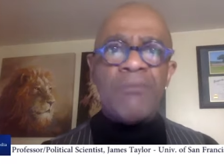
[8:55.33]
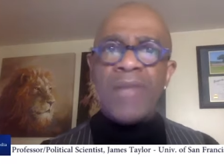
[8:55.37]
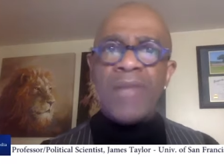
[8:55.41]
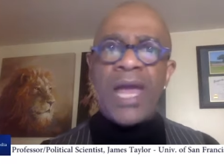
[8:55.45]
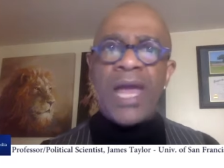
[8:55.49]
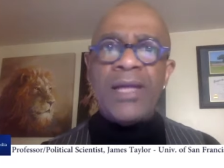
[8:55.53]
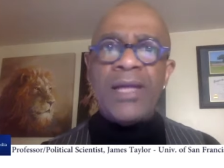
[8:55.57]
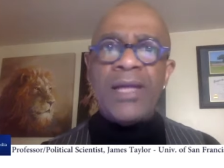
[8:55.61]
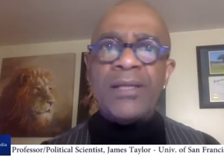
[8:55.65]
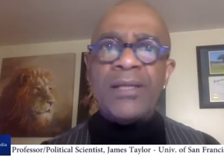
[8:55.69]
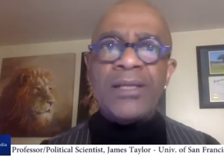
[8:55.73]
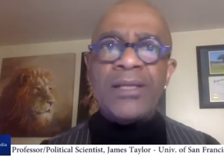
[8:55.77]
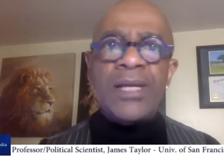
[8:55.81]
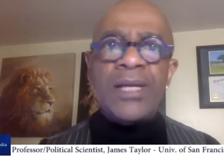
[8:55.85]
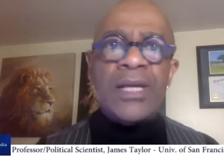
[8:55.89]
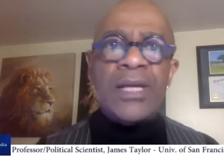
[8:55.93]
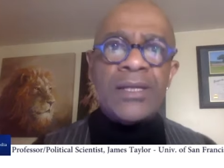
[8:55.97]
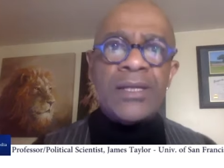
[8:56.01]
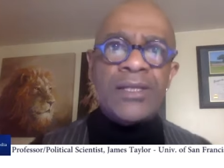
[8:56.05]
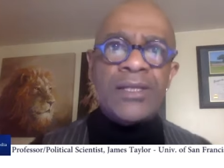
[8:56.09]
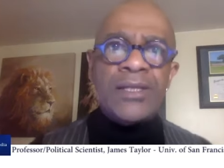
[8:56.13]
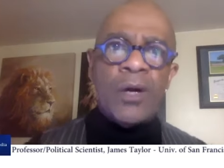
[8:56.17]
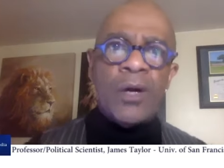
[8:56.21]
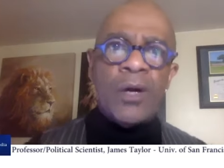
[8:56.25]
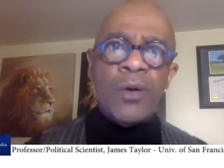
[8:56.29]
And,
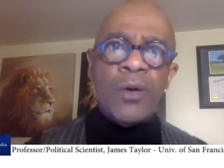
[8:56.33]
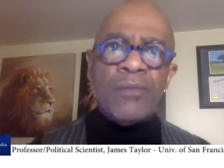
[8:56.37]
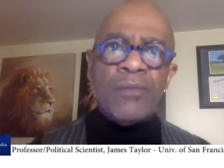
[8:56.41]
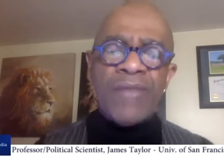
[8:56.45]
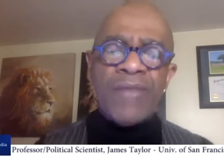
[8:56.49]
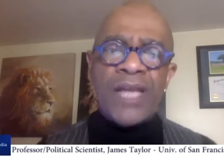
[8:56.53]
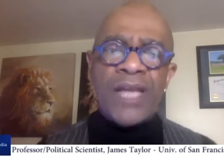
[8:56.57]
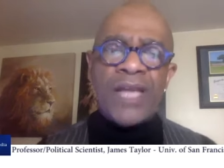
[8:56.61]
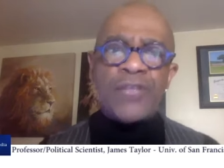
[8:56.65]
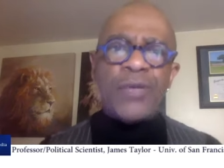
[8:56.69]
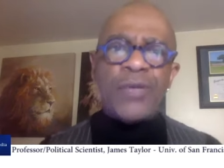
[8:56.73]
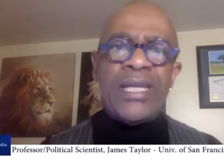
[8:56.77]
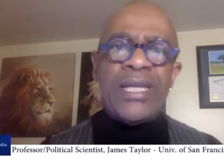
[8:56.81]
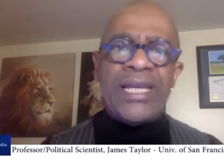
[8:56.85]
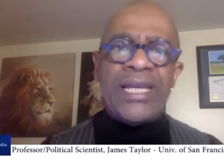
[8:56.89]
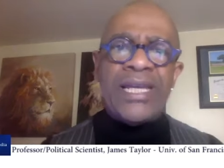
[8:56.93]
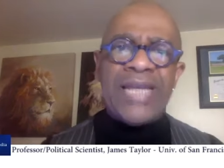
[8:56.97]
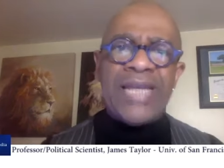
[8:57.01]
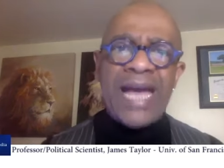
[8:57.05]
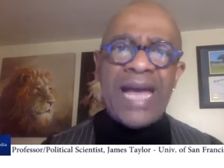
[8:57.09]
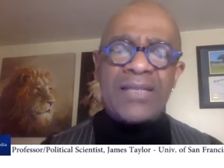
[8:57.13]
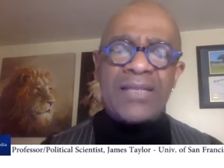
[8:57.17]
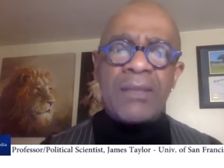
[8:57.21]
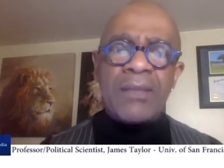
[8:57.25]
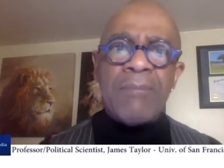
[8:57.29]
you know, they're treating it
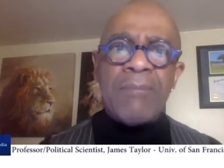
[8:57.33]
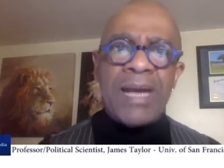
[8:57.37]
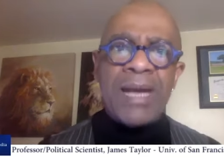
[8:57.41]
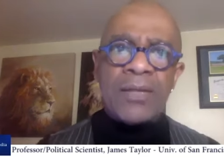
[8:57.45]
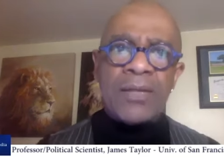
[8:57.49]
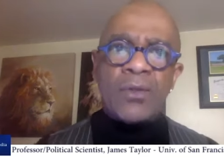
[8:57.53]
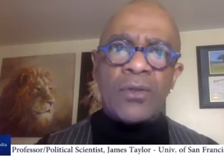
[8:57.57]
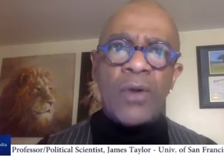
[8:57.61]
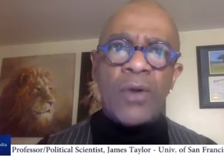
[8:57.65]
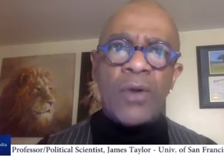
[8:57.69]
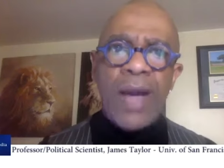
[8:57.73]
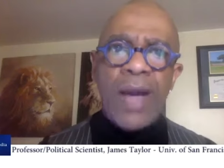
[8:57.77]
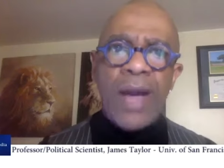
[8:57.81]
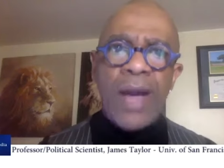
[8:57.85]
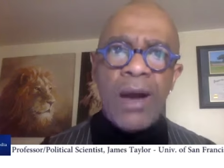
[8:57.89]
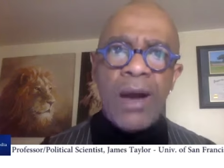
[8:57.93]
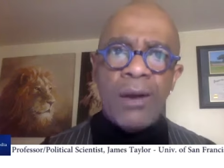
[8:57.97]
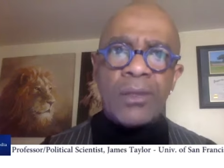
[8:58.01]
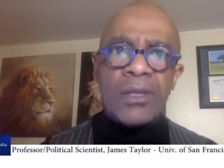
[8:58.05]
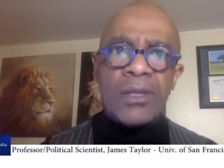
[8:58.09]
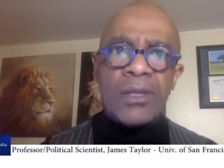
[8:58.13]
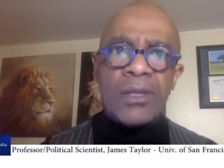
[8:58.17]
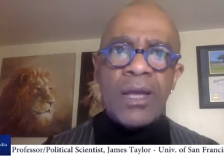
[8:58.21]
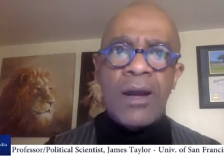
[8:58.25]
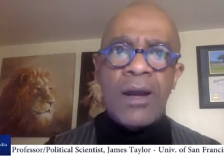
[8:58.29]
as a medical
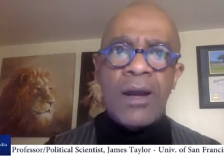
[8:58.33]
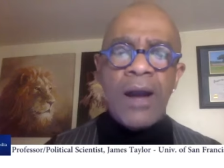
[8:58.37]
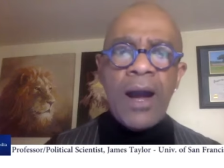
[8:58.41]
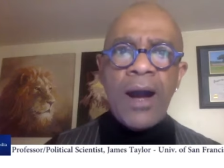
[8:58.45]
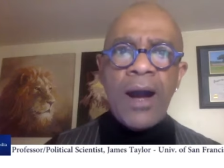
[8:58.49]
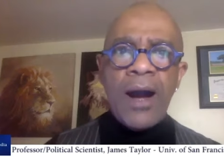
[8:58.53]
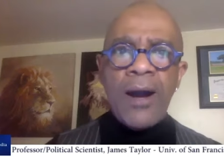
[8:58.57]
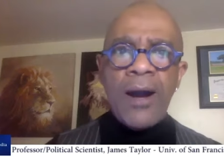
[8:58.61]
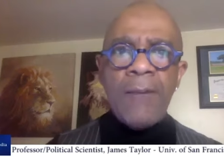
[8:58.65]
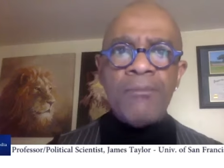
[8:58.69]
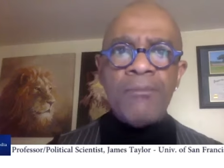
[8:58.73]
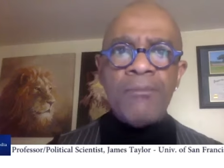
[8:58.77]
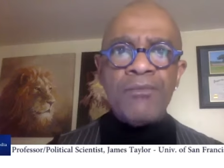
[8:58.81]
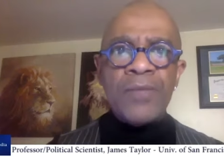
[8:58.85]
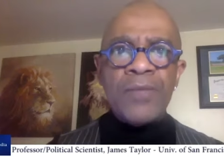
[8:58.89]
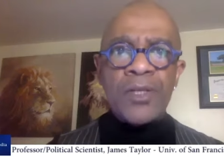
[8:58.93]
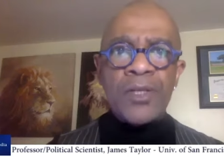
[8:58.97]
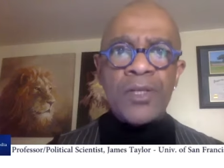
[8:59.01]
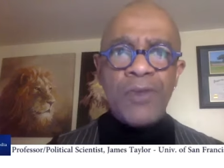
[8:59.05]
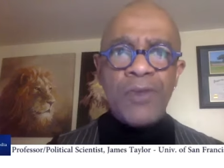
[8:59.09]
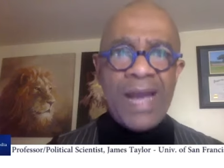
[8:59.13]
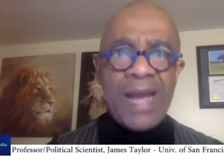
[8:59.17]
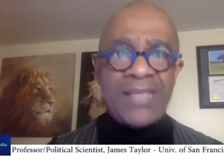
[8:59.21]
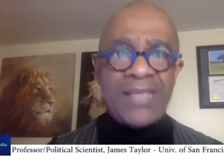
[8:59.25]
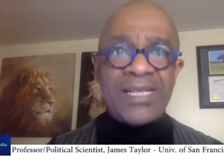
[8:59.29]
health um,
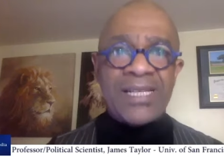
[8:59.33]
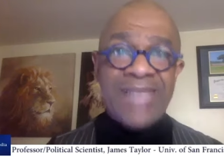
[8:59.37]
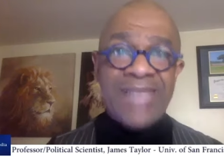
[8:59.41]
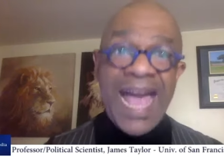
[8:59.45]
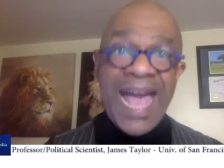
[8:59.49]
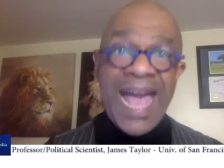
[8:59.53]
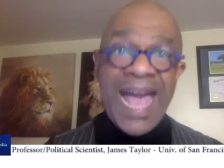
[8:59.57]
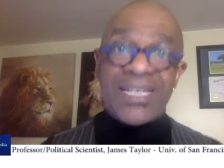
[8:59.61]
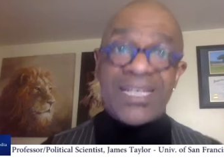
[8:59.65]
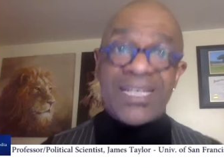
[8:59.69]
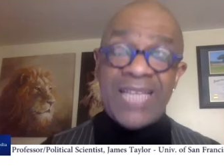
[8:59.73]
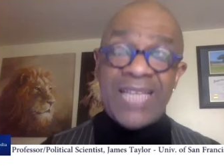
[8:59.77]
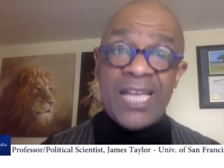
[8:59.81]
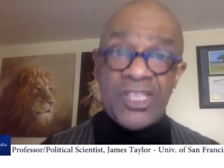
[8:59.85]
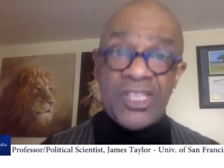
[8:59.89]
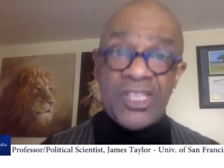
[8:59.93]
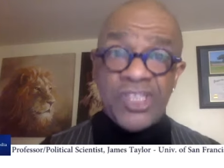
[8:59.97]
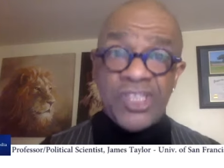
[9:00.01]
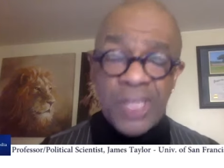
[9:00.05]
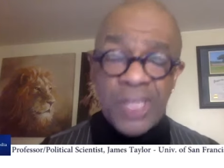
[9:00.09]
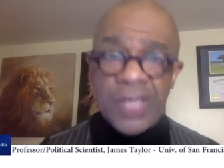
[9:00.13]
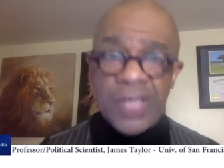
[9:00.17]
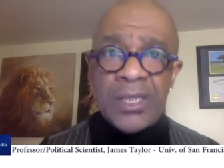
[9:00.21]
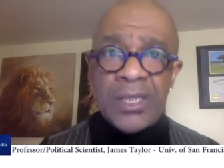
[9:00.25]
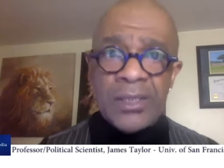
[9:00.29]
crisis as they
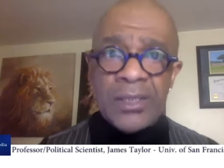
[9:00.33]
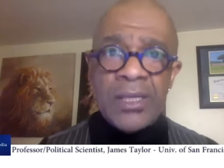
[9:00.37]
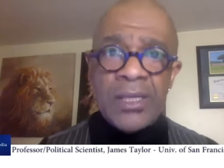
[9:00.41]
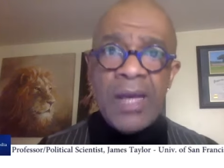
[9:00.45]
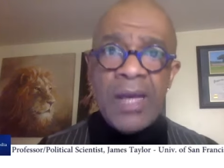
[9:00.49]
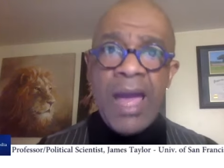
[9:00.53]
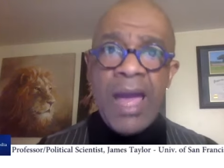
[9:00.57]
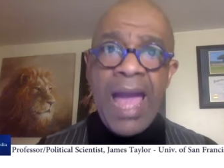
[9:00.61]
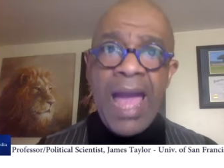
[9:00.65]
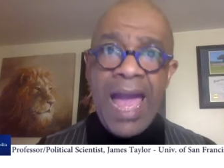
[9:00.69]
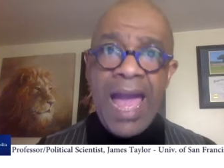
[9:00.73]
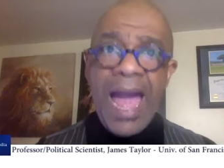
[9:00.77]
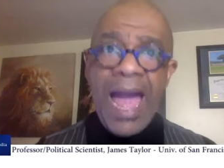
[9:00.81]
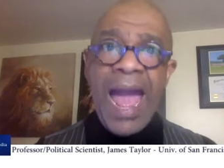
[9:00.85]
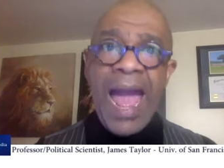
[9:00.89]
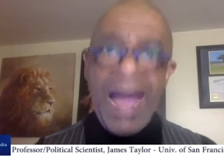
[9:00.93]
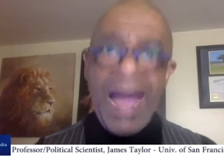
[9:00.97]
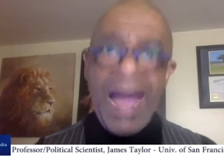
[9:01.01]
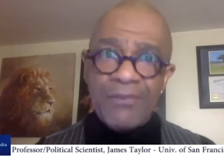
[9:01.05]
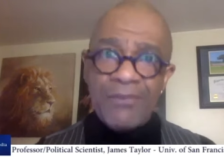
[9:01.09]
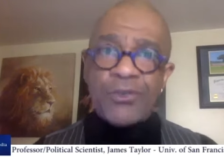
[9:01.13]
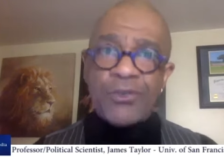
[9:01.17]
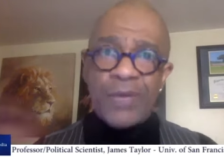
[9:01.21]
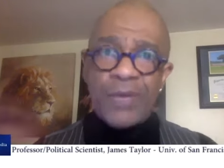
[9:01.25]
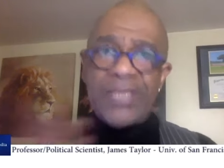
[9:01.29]
should have
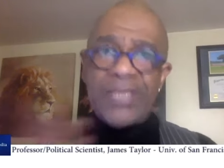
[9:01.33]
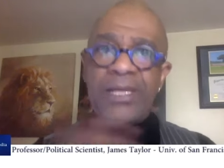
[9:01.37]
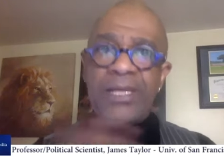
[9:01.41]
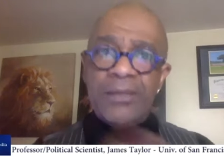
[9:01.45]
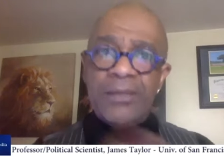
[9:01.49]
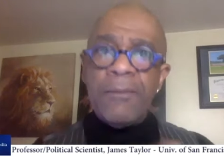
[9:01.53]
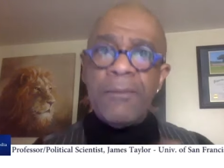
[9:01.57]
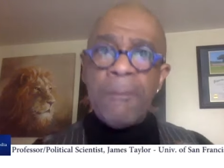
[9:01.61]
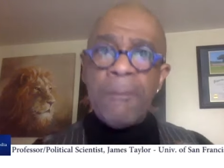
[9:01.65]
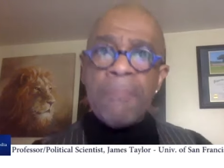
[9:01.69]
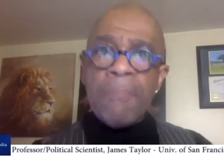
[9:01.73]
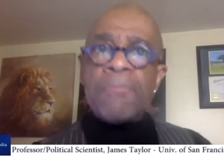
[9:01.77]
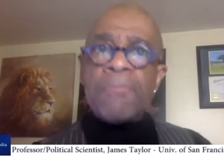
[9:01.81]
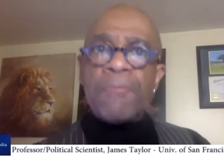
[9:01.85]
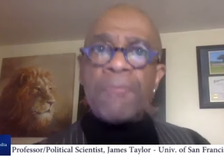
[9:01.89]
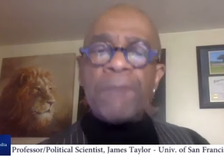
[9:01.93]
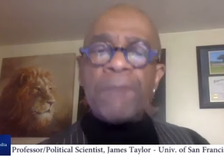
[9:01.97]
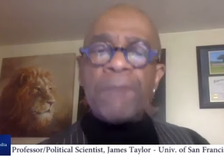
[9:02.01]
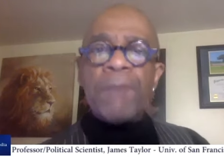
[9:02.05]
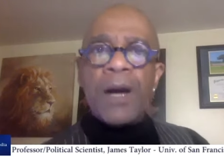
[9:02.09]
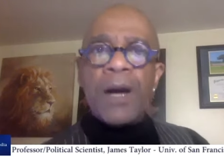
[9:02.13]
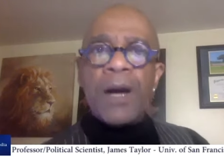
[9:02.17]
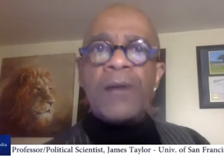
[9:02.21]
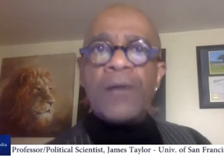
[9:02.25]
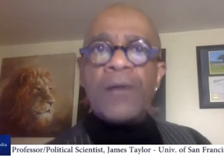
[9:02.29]
treated
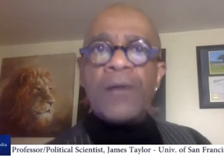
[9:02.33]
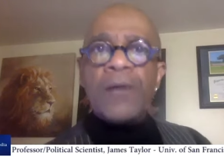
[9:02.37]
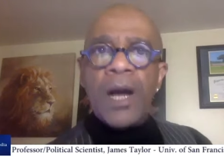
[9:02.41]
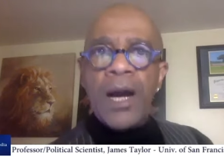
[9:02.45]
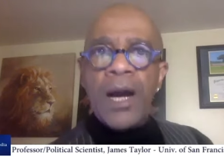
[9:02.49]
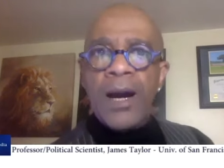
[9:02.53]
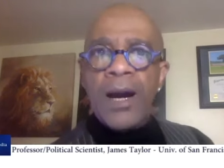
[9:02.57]
uh,